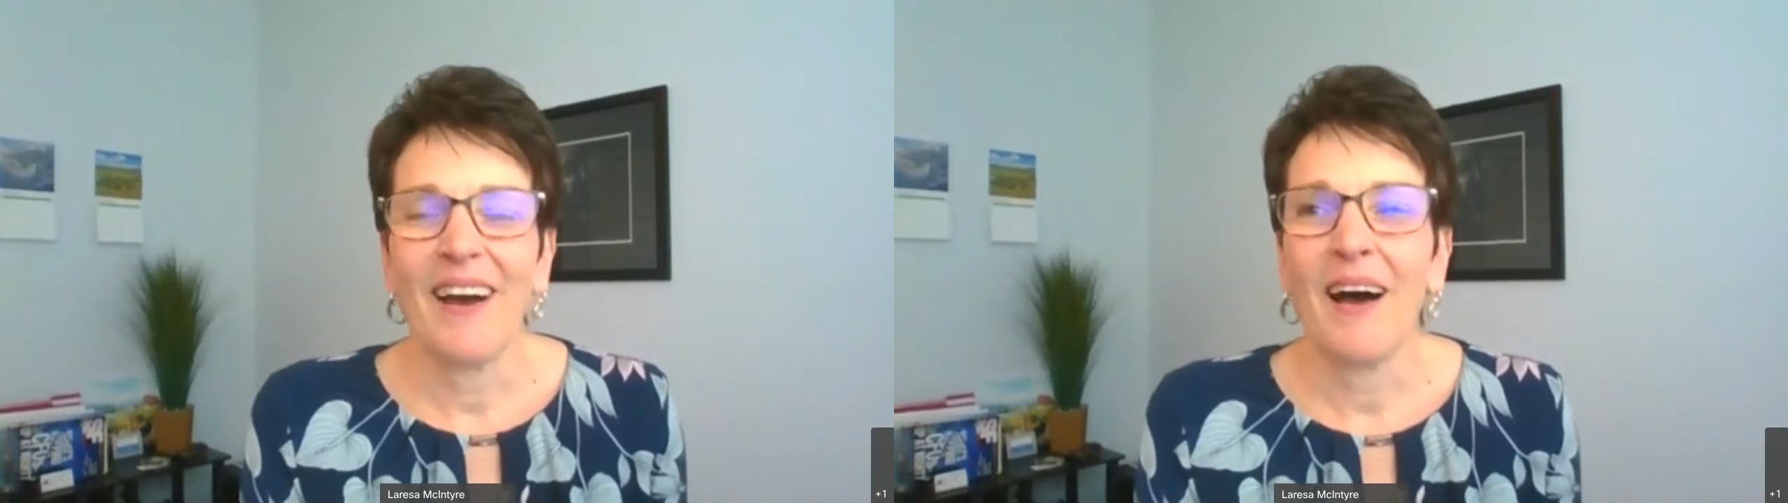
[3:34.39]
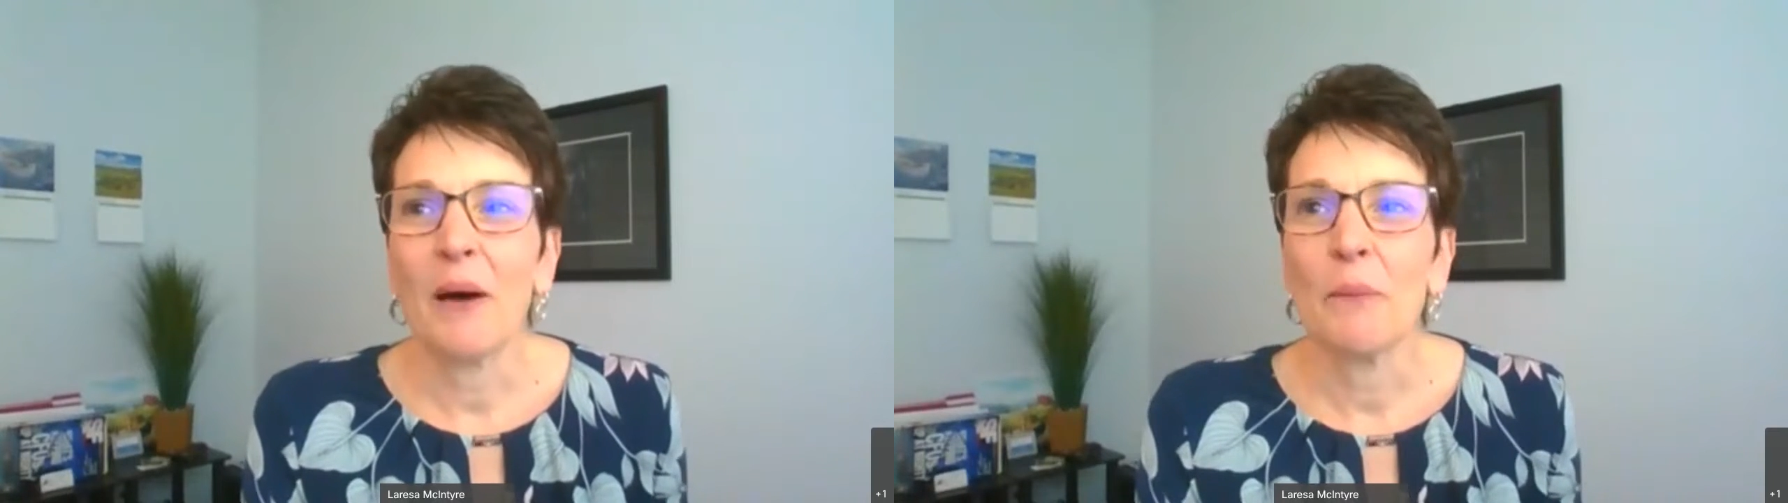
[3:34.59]

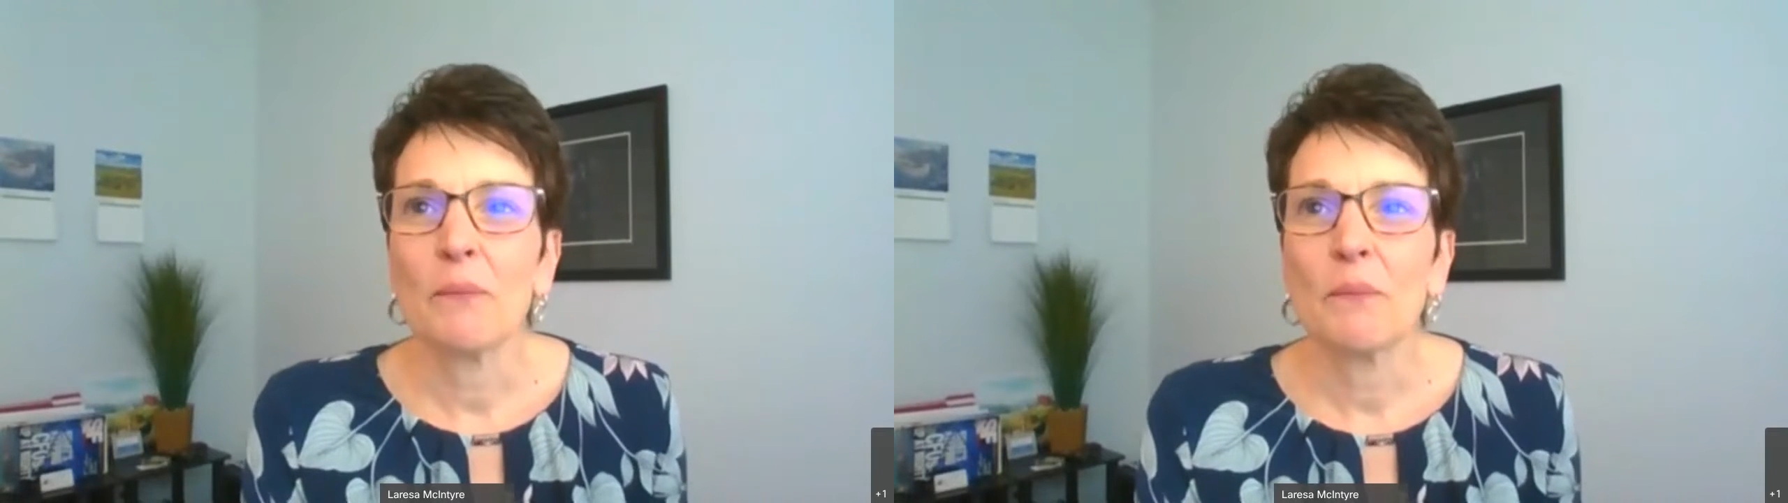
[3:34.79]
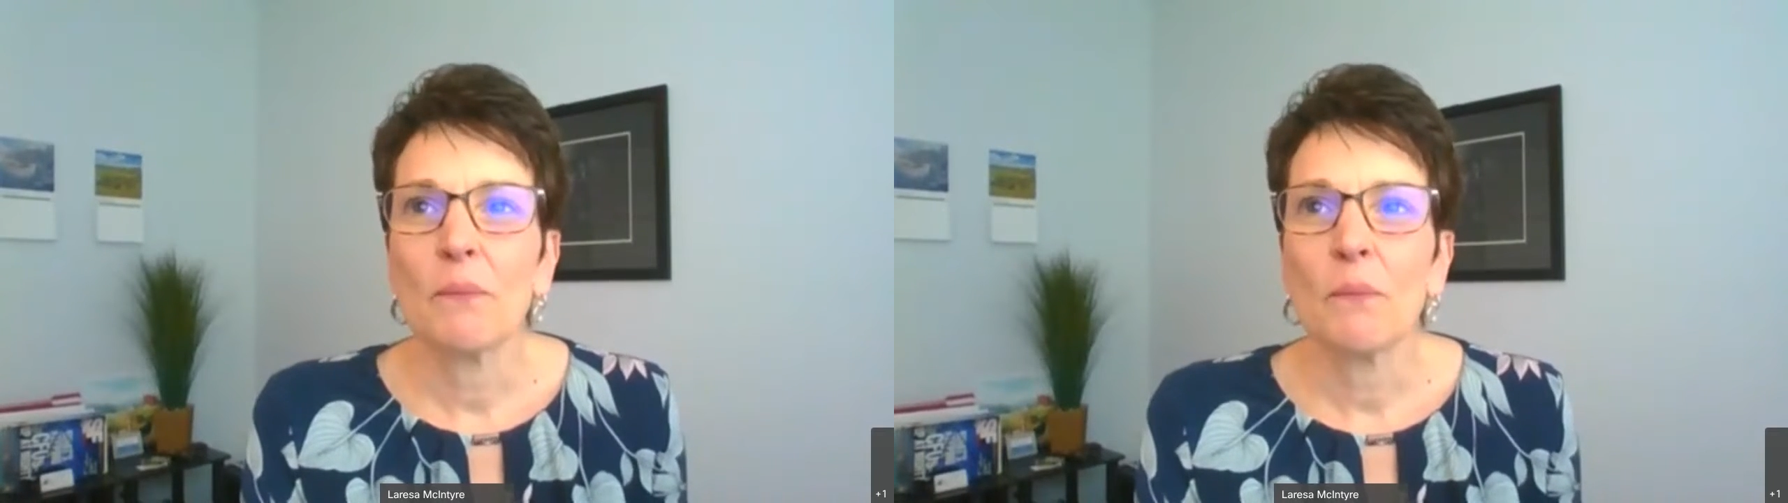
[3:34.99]

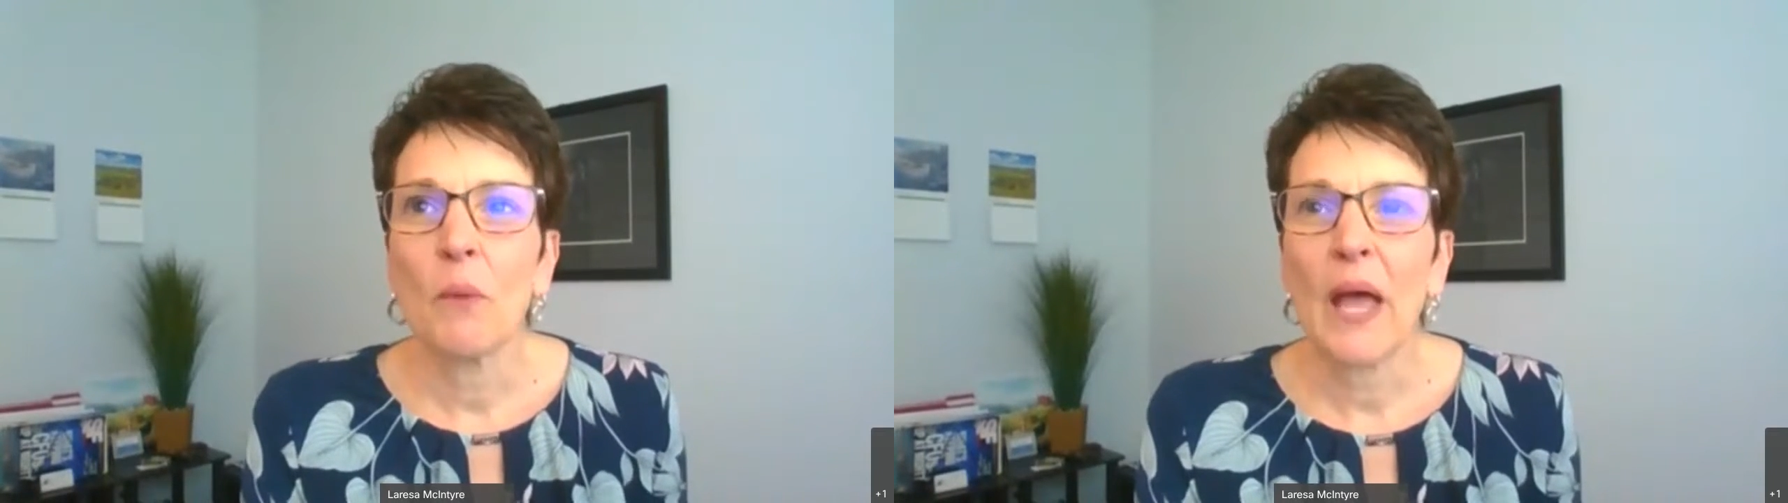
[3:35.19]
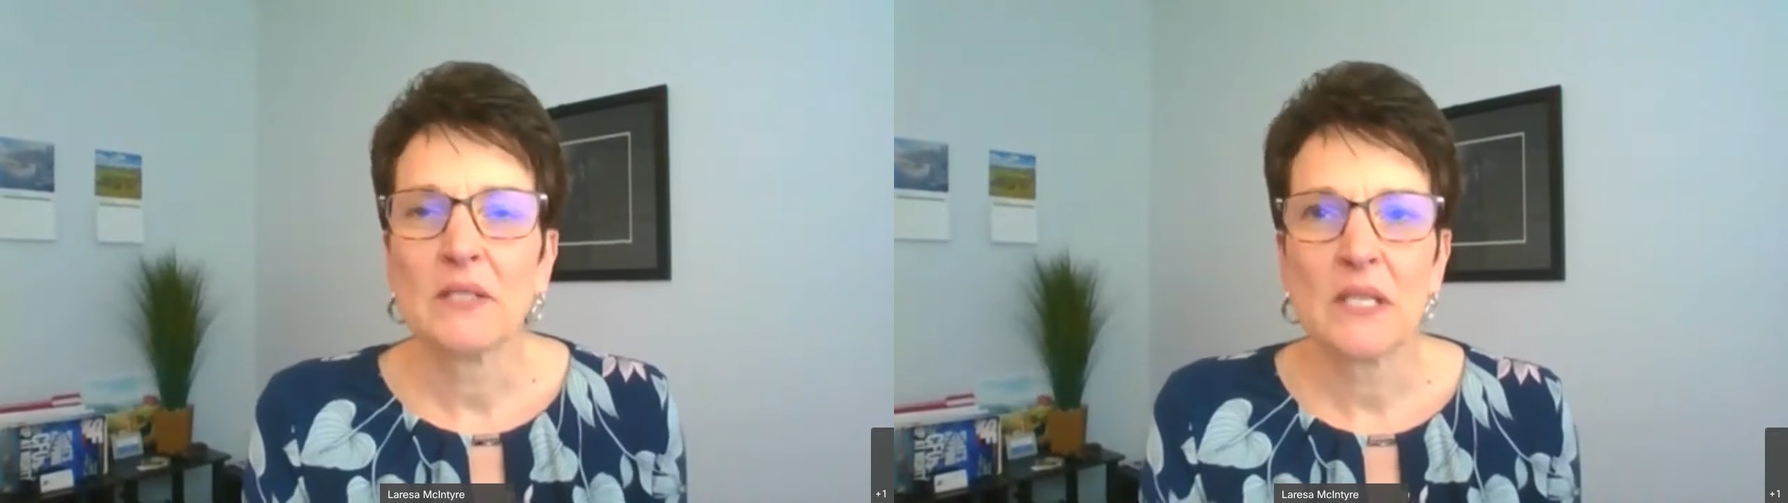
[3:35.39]
Um,
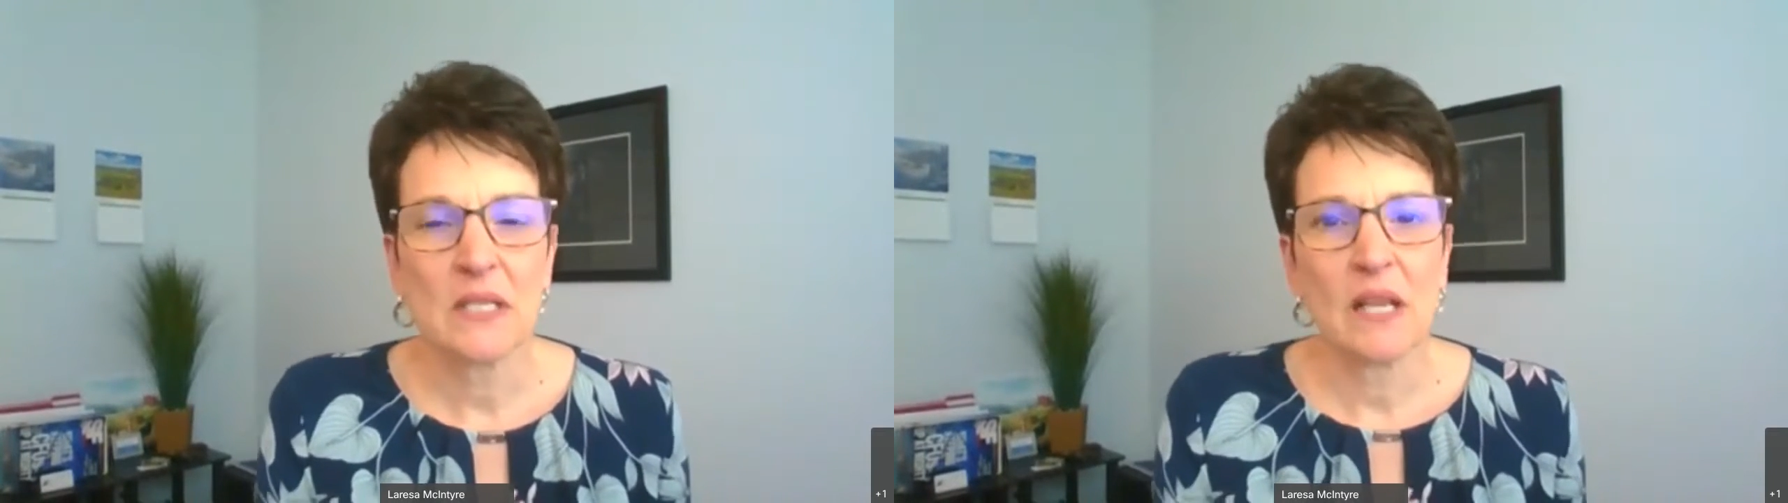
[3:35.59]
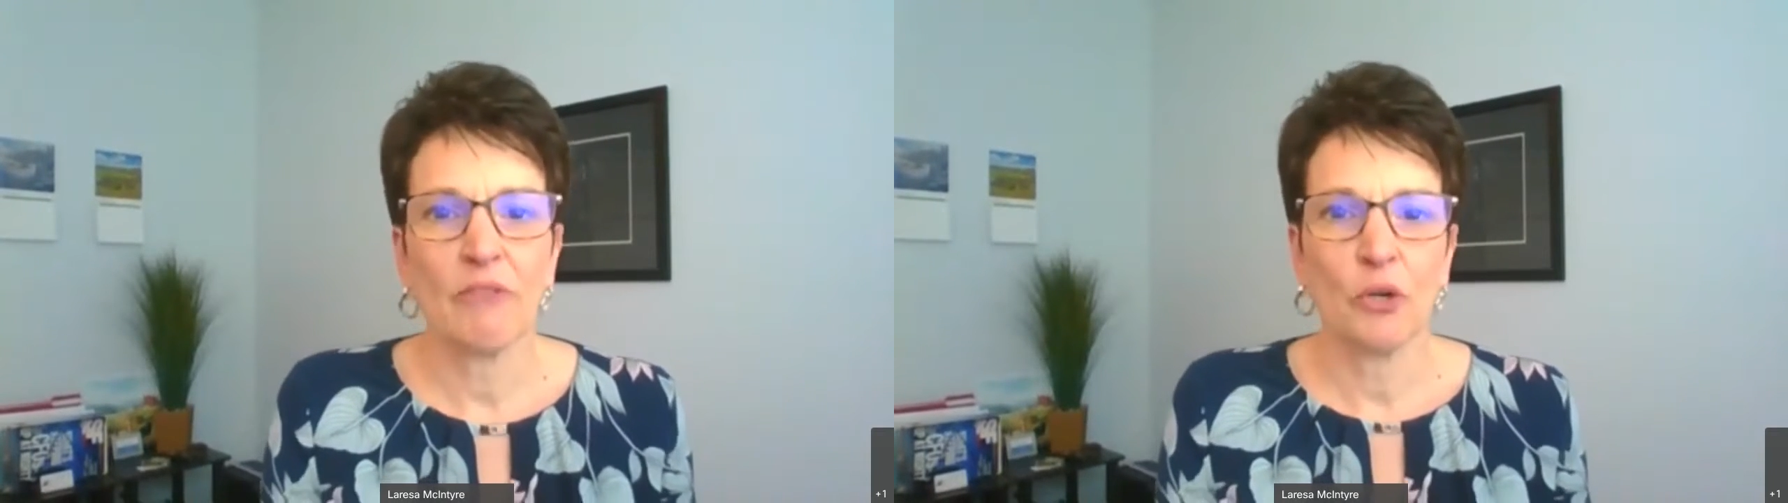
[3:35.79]
as a
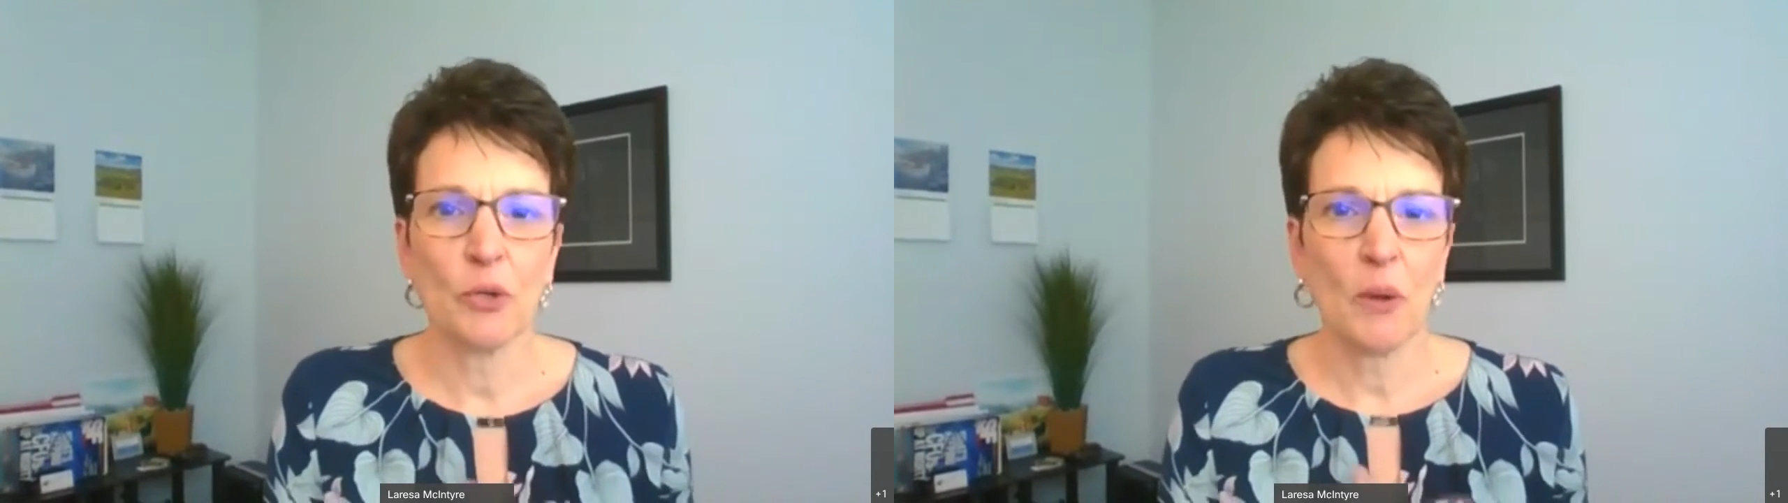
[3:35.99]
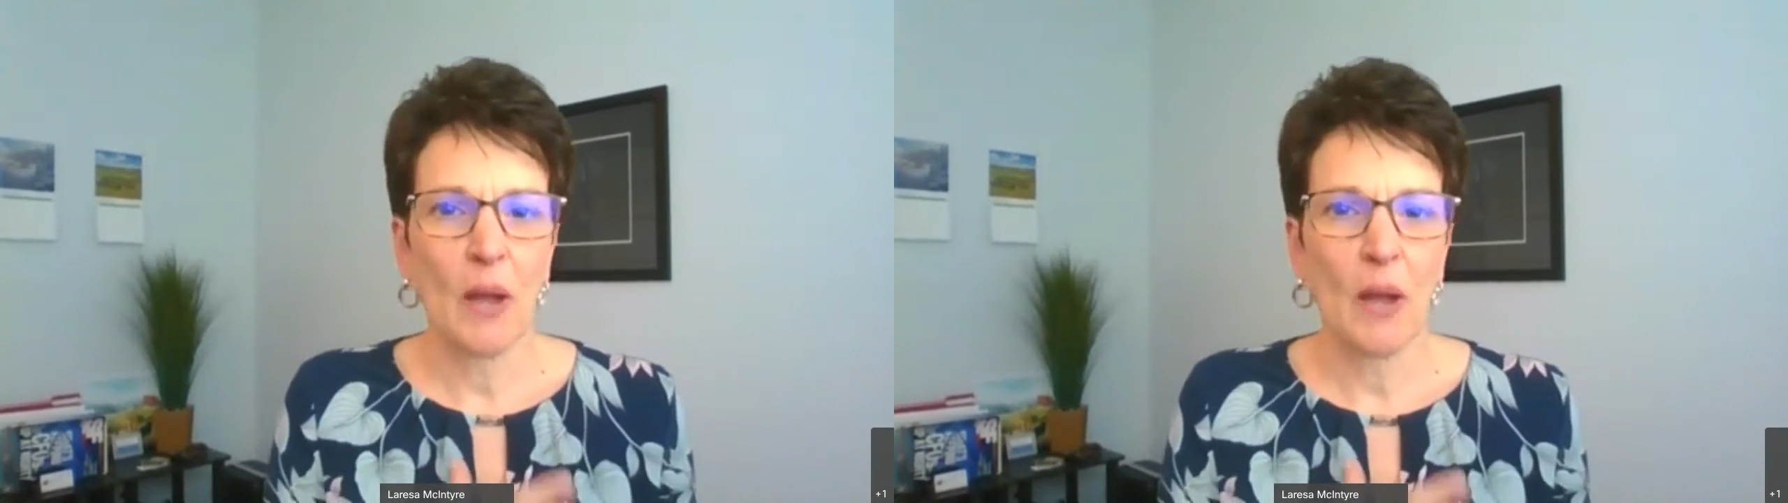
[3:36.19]
CFO,